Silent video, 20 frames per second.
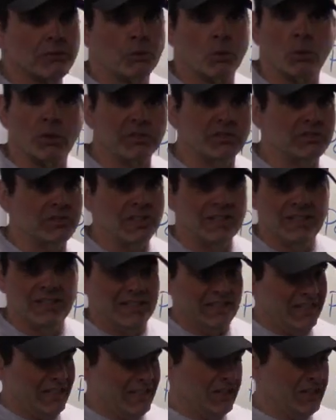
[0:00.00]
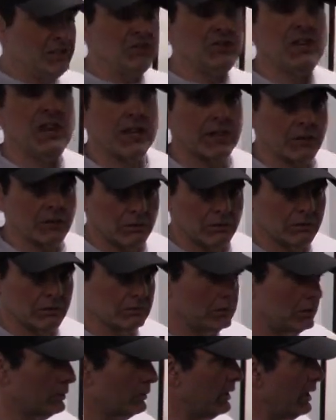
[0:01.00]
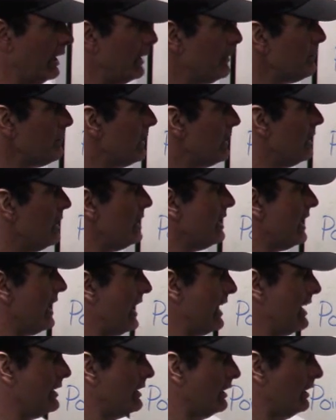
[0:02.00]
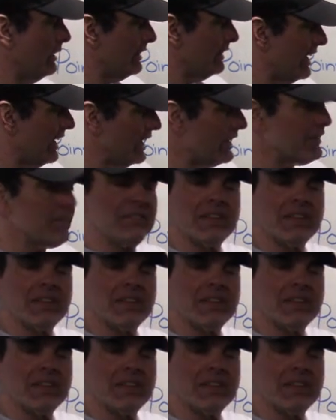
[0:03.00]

force in general, okay? And a lot of